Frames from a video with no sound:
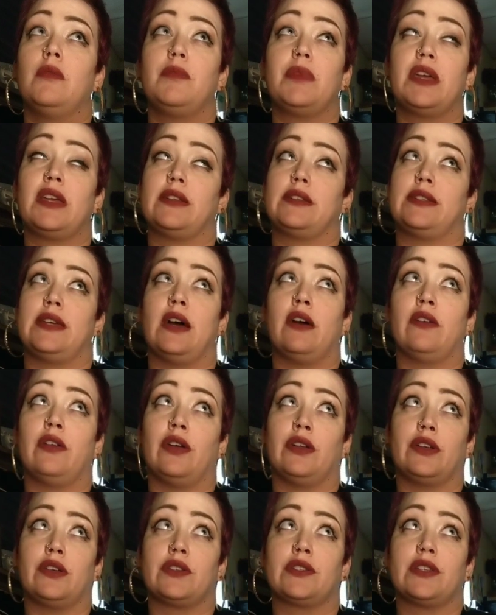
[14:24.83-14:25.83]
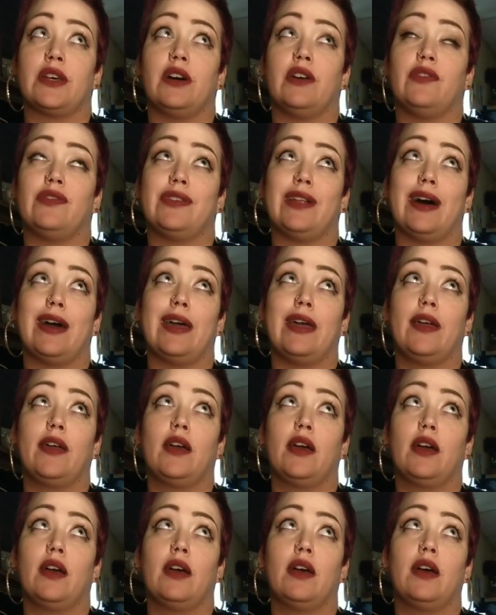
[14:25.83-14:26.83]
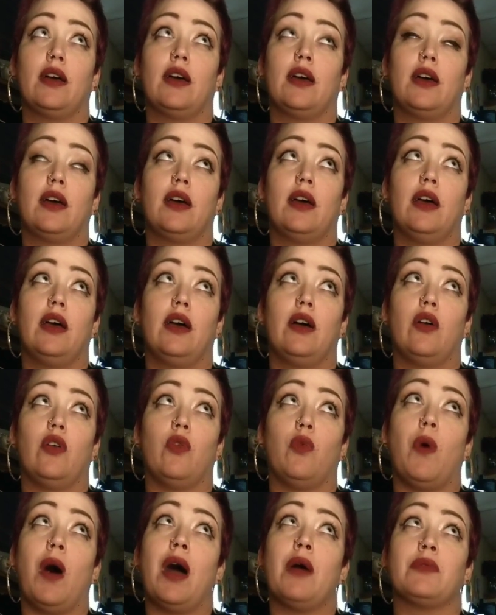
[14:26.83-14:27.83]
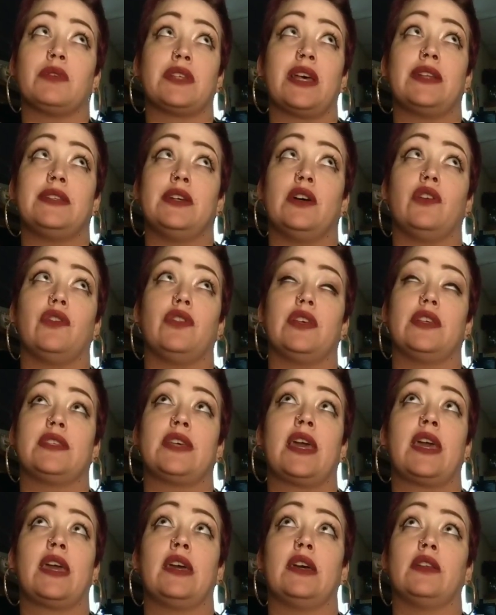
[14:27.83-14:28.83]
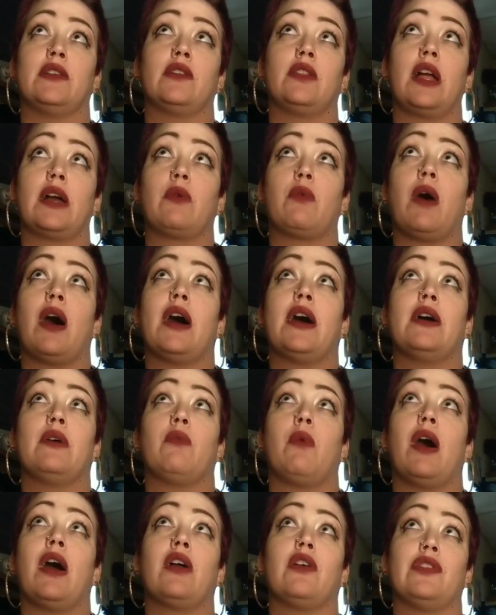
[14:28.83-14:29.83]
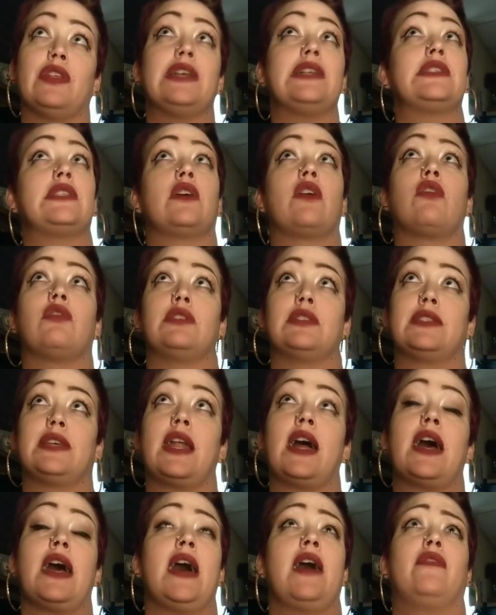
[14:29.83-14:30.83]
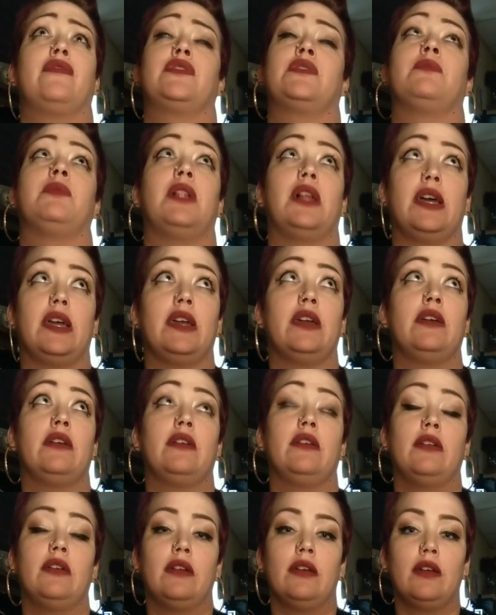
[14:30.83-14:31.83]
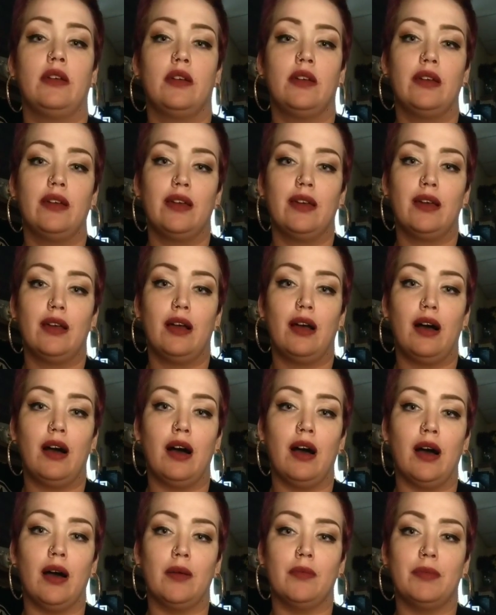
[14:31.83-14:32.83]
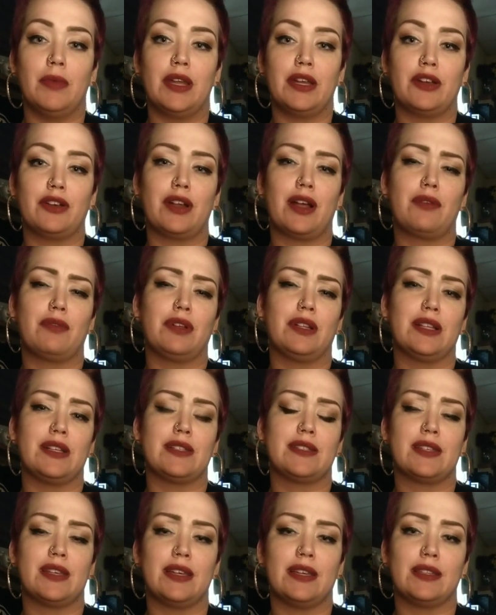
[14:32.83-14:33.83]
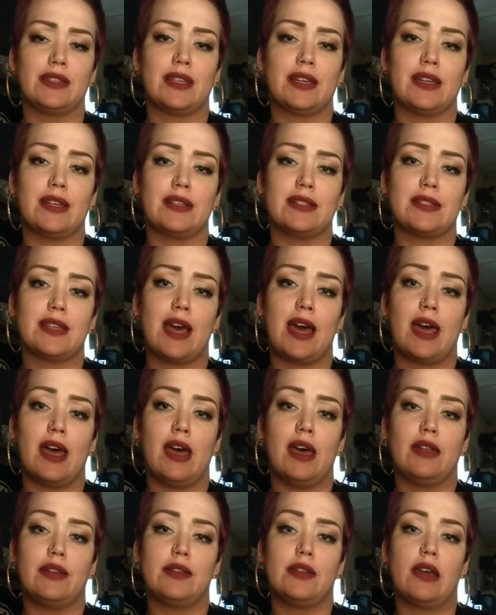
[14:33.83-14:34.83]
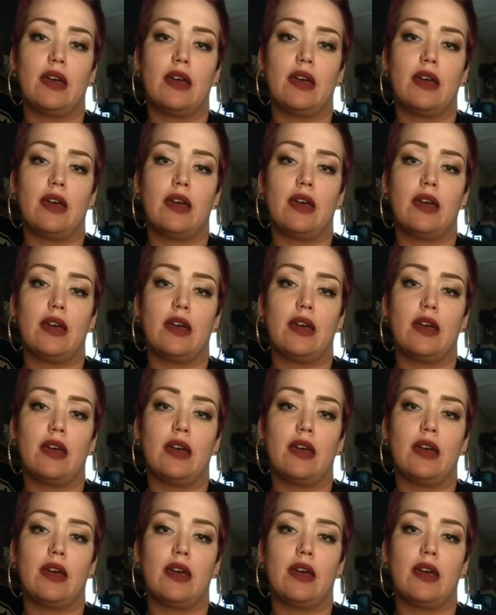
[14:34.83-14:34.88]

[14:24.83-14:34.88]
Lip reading: being down on yourself, like, why was I dealt this hand? Like, why are these the cards that I have to play? And you're not really seeing things at